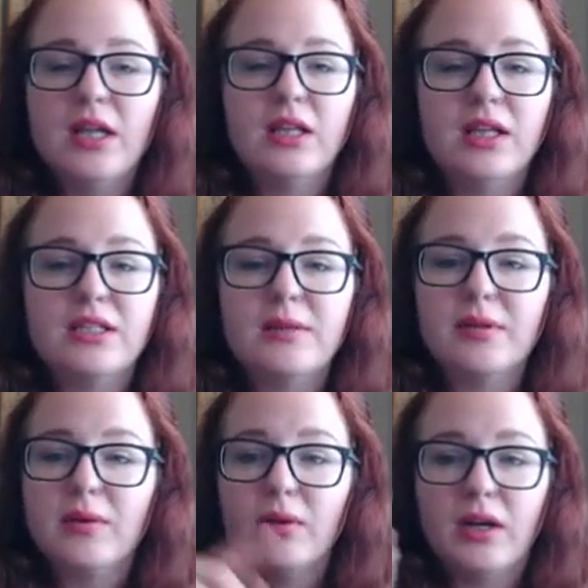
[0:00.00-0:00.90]
That's
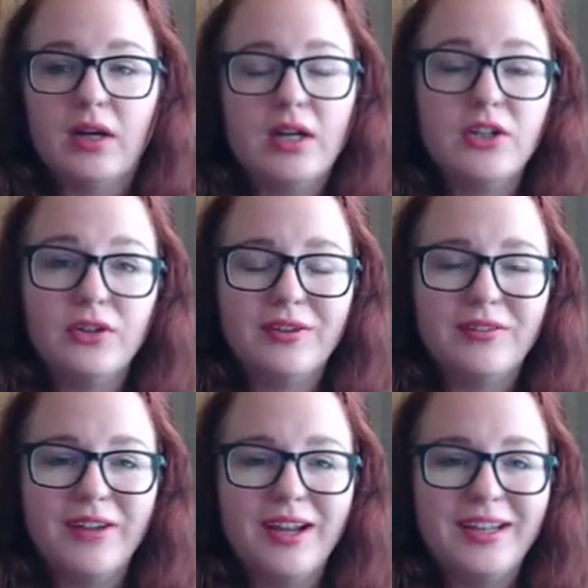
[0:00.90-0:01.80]
something where you can
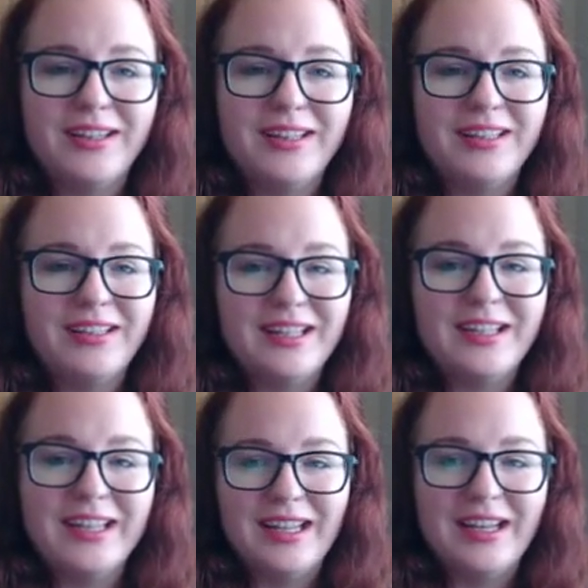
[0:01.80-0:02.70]
find the
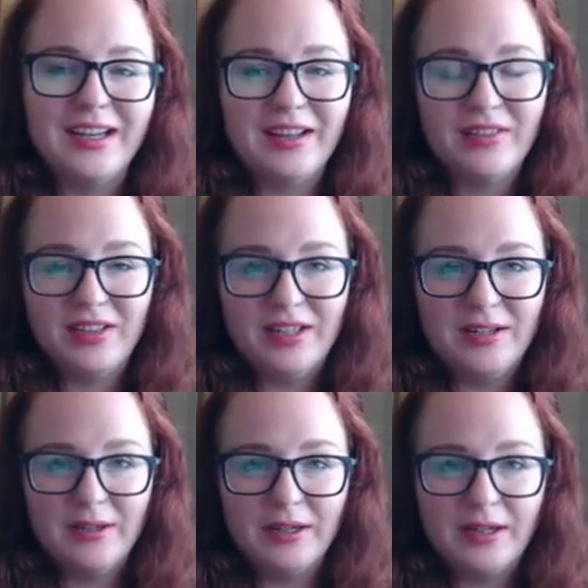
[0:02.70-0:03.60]
link in the